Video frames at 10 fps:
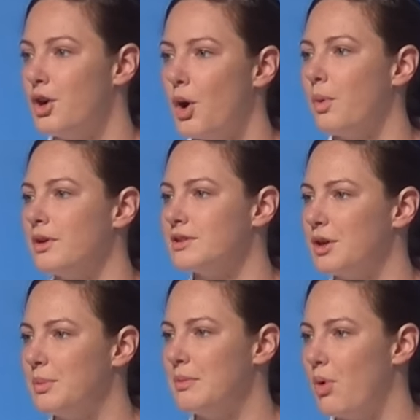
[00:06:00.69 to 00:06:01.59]
No one is
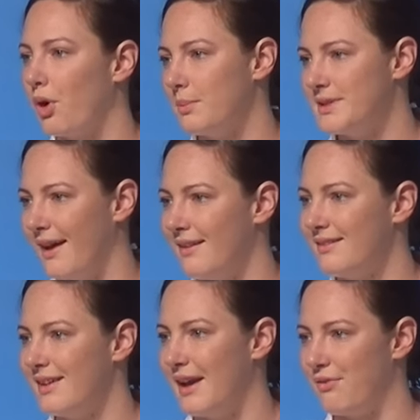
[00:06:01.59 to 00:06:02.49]
going to be more
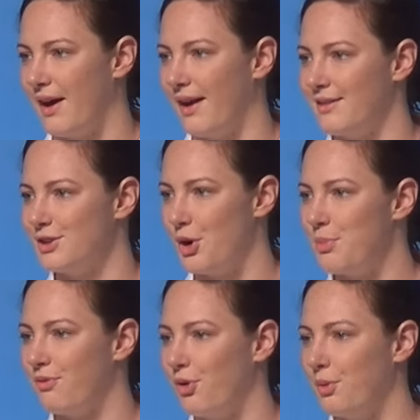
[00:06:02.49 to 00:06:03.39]
upset if I don't
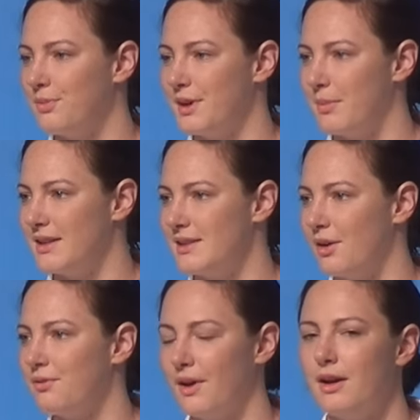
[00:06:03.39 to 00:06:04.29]
perform than
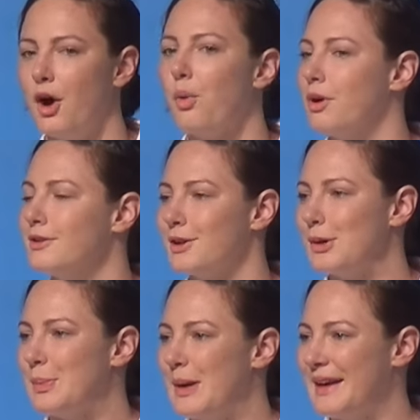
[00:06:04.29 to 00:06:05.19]
myself, and no one is
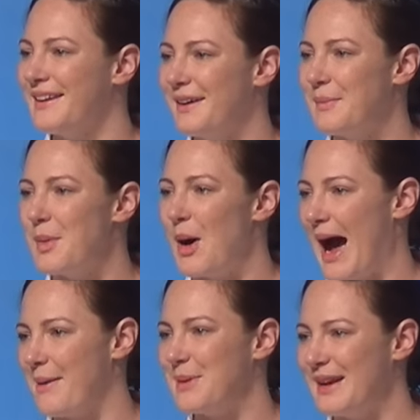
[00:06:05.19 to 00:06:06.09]
going to be more
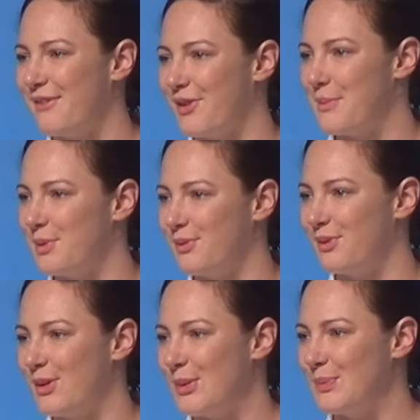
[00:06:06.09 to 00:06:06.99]
happy if I
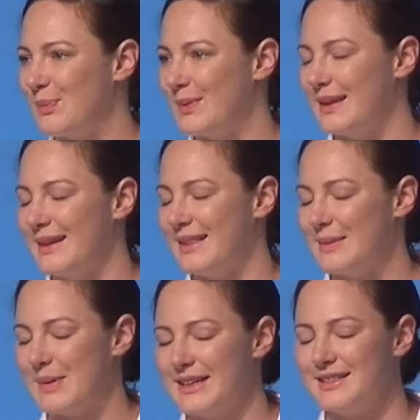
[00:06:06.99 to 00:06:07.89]
perform
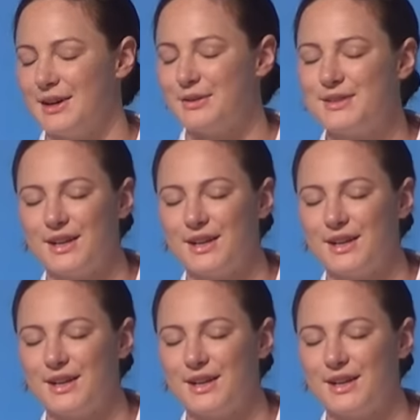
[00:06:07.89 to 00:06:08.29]
than myself.